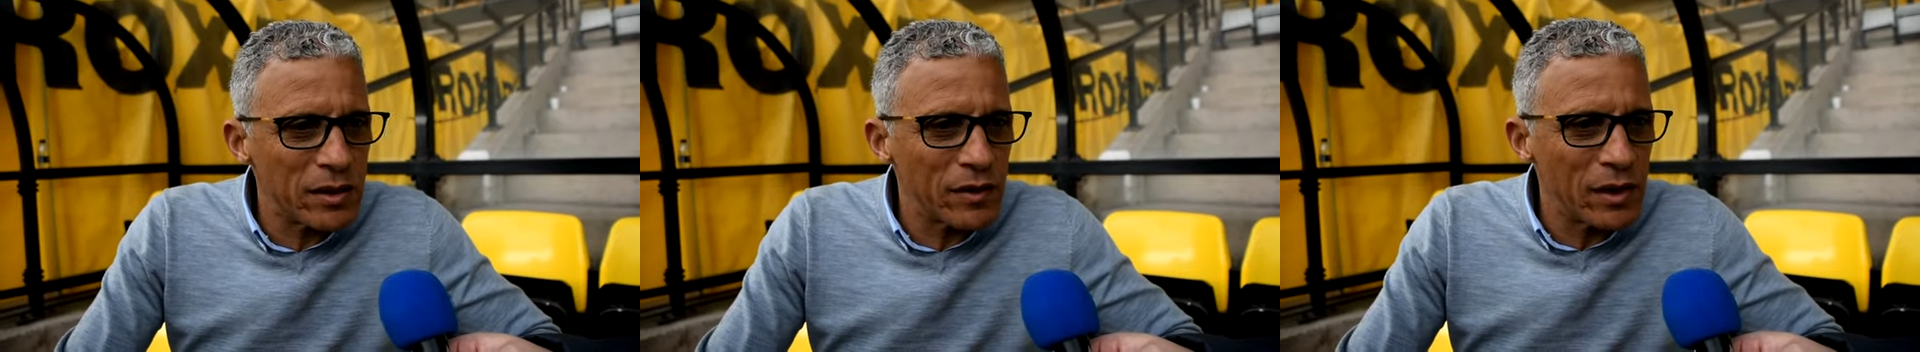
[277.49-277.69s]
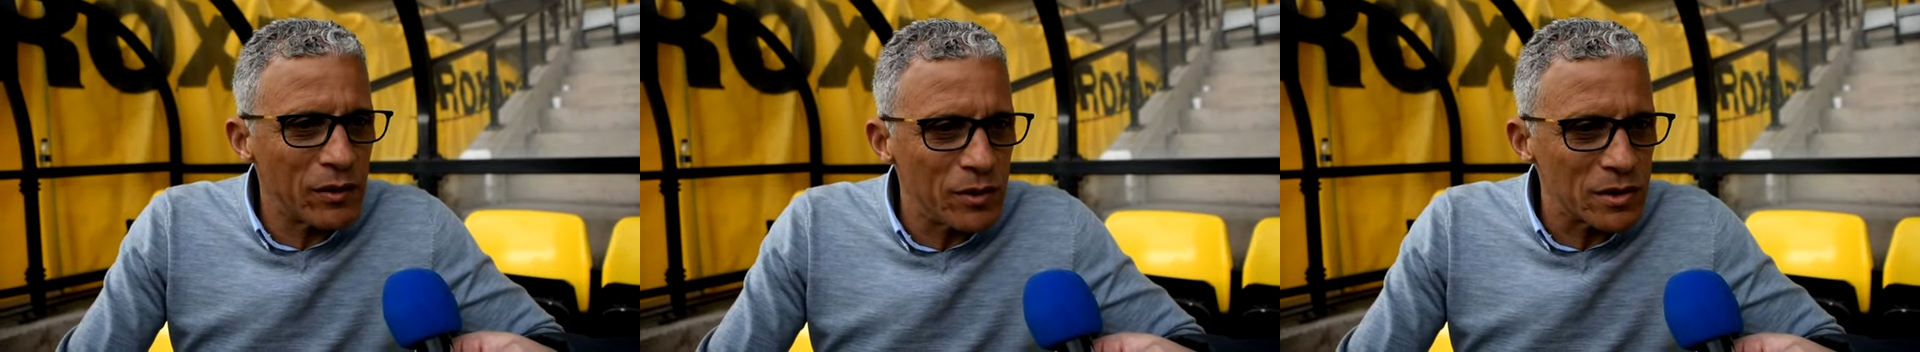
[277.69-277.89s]
I
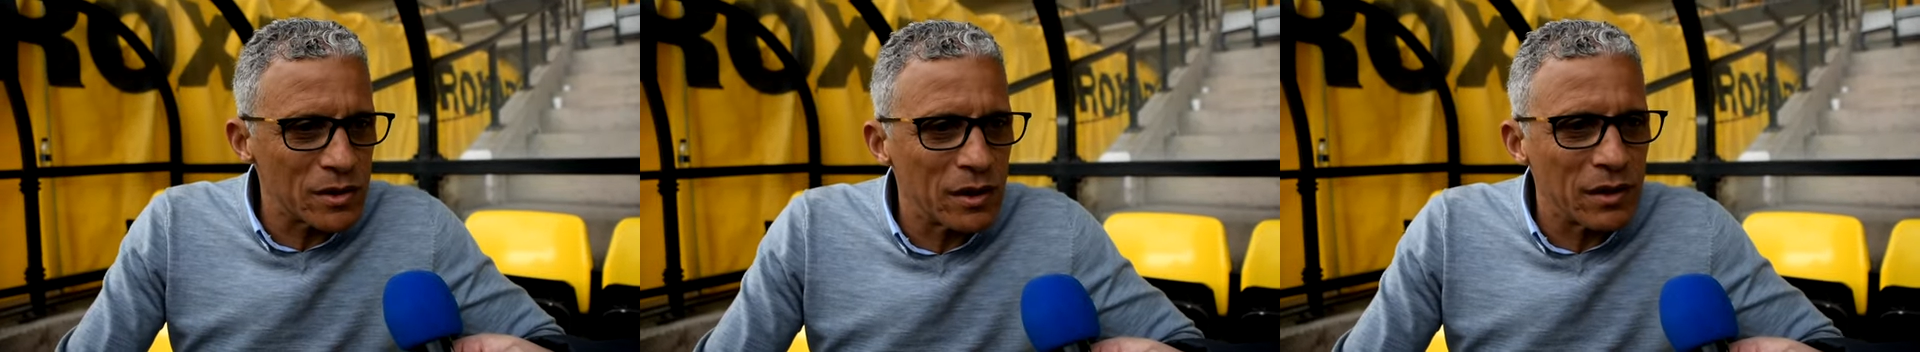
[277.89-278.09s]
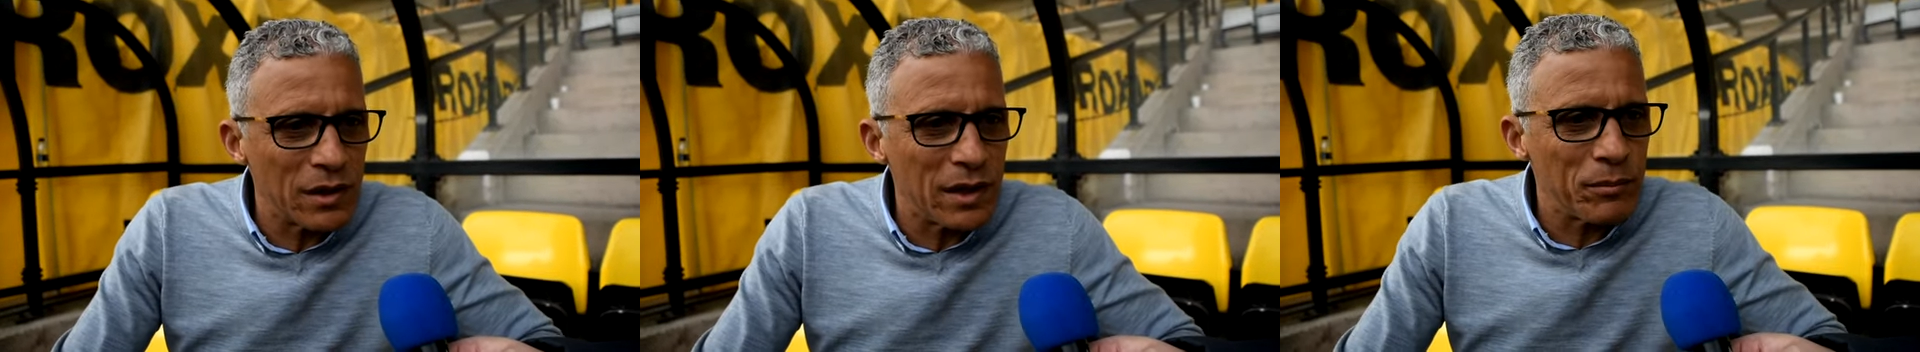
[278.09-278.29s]
think it was.
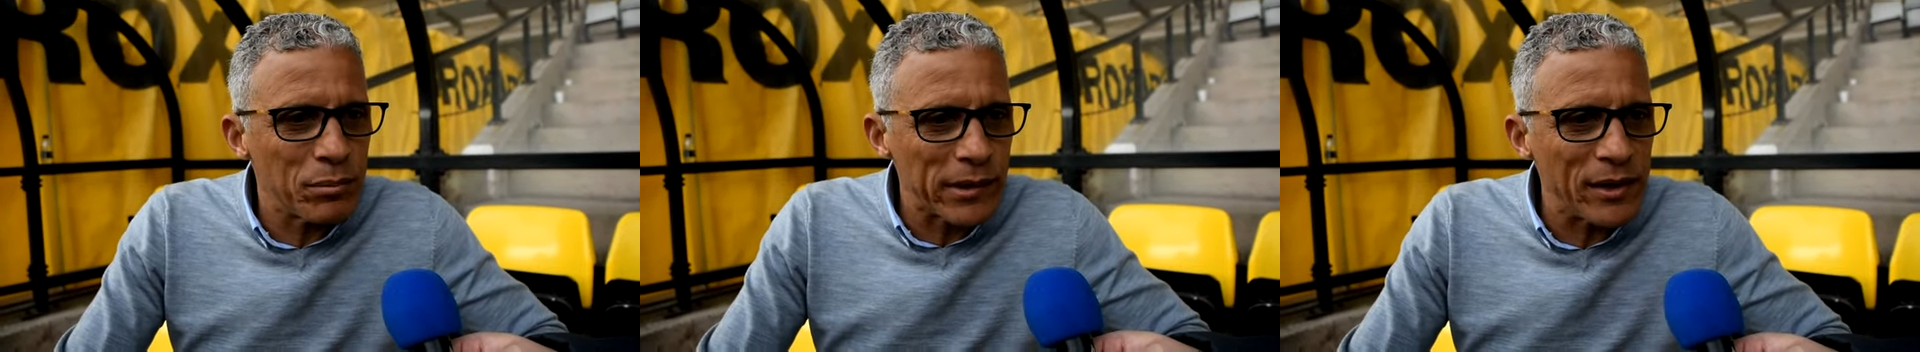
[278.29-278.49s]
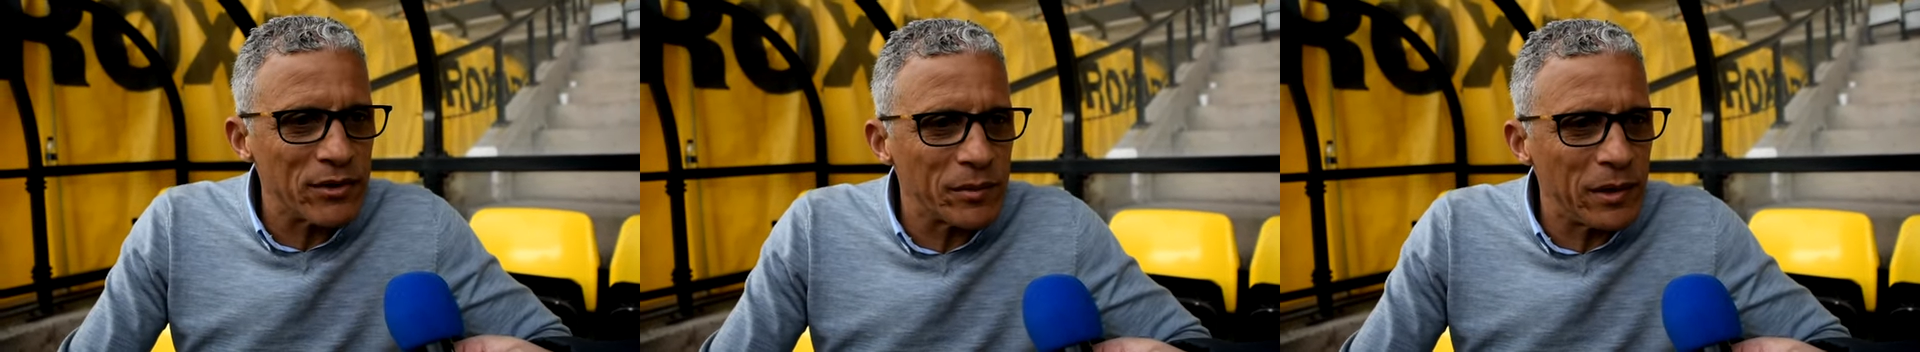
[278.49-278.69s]
I, am
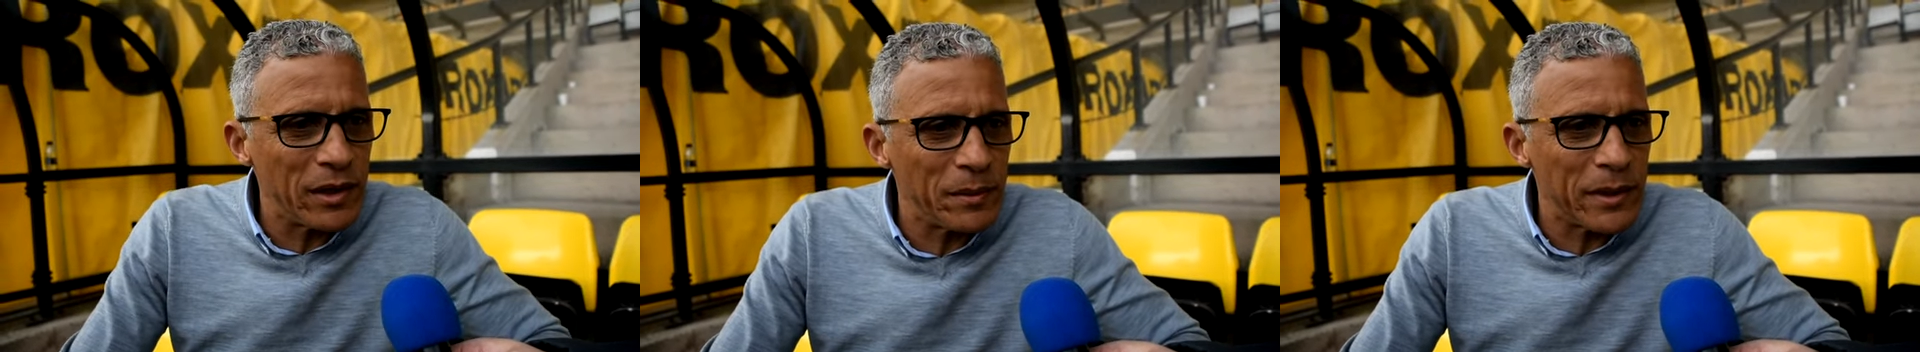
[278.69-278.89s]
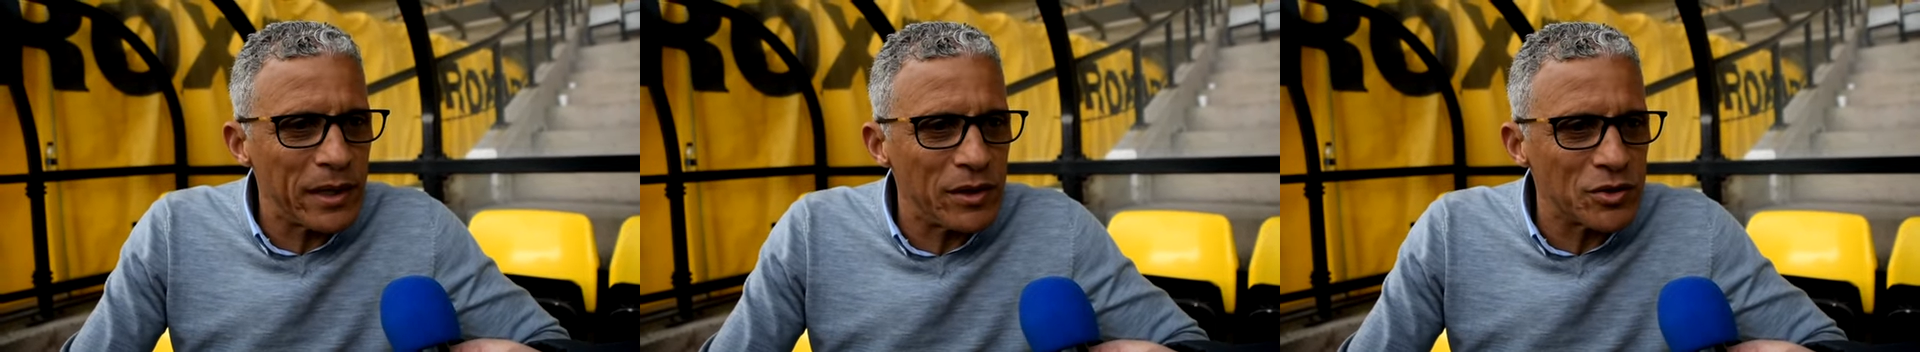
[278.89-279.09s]
proud to be
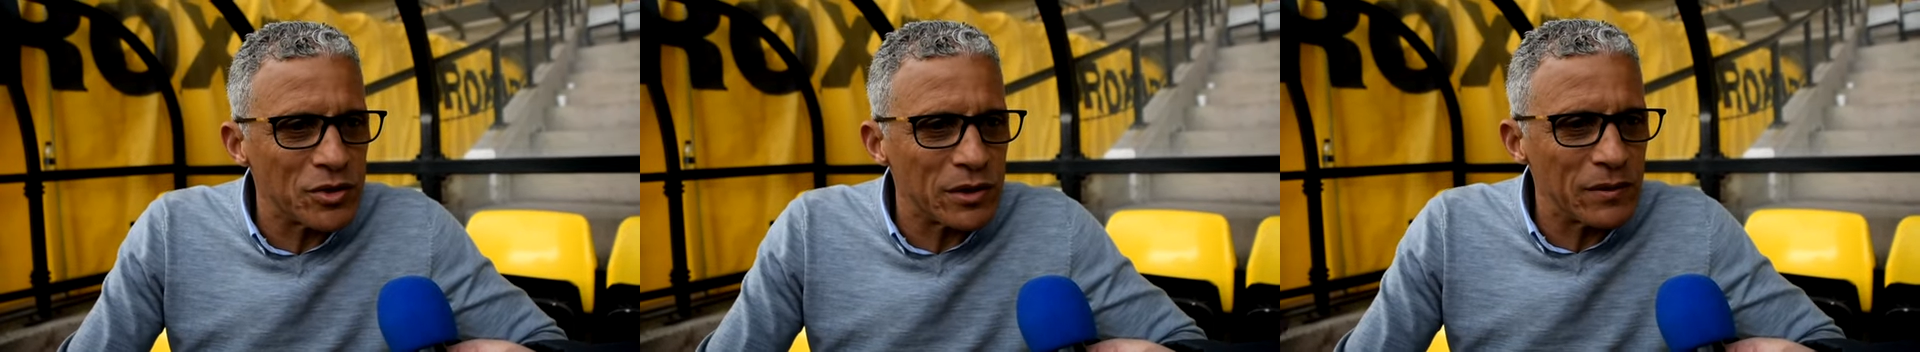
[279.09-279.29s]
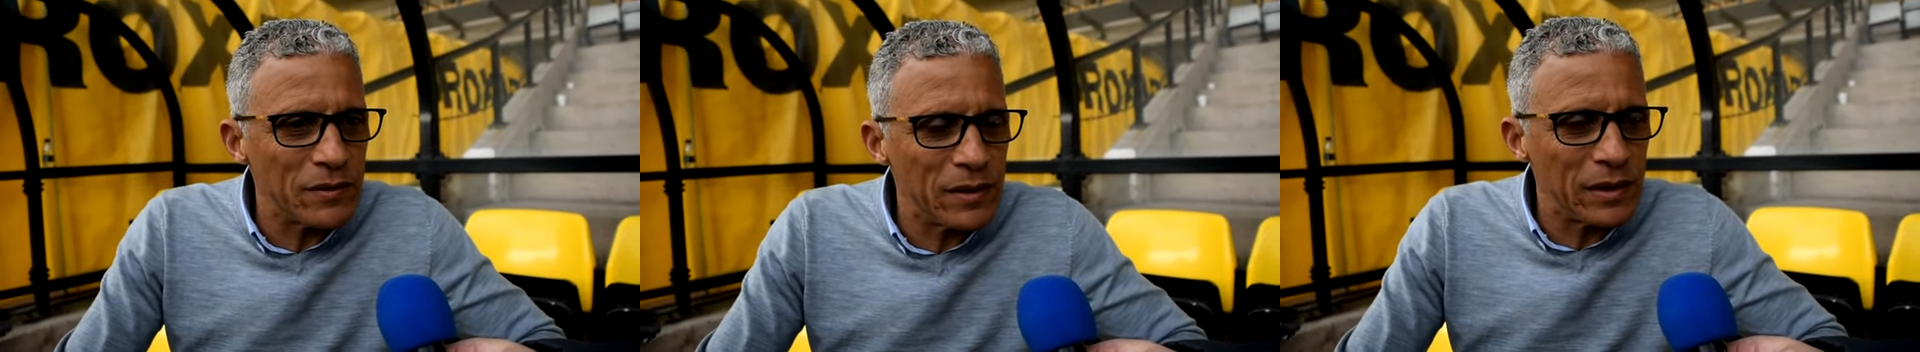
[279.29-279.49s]
the
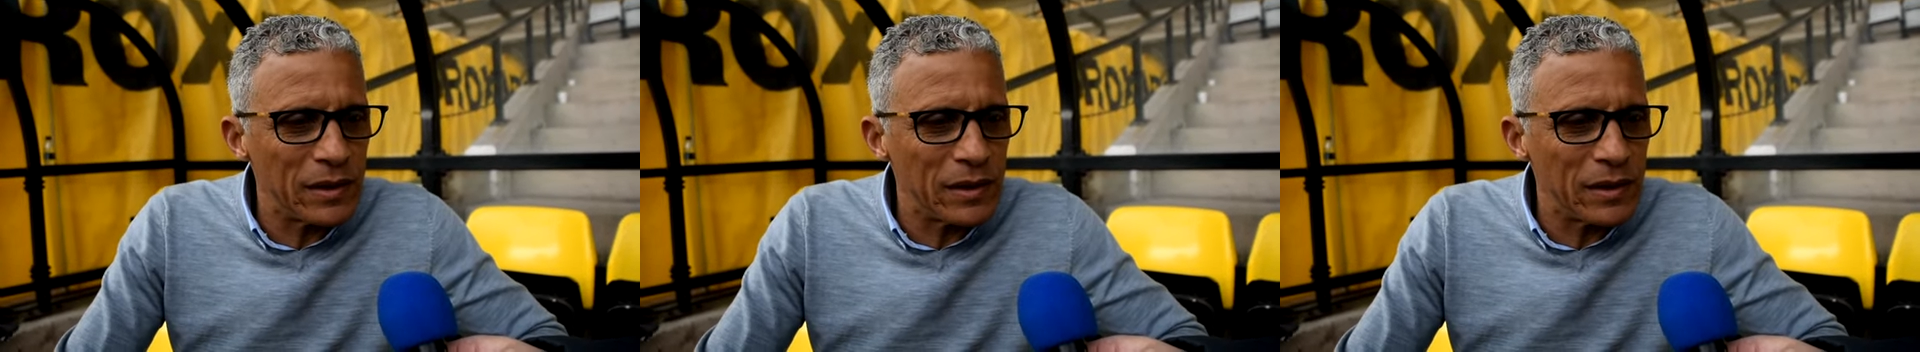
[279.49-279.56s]
manager.